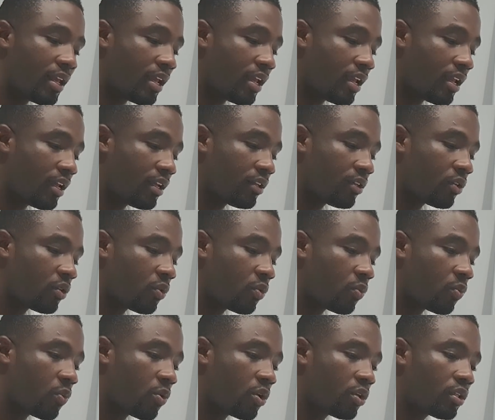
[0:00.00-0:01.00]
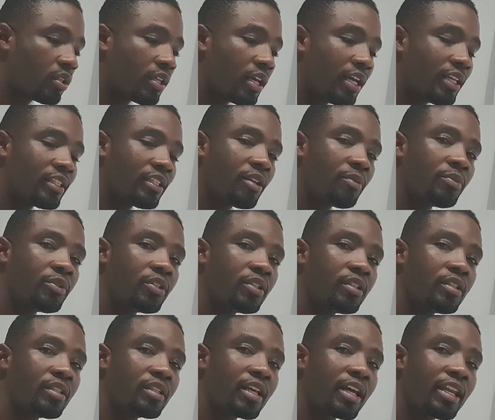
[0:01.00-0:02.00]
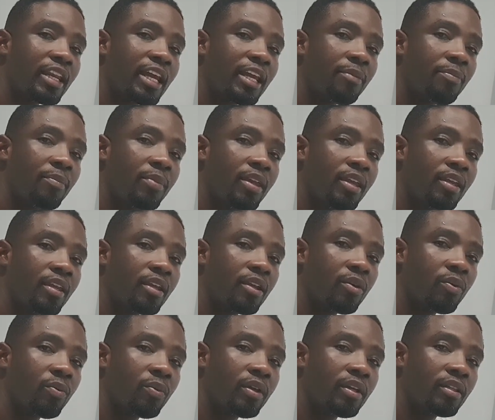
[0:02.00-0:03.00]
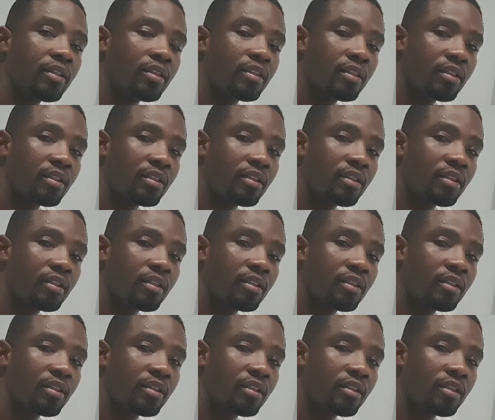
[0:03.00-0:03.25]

and what assumptions can I make with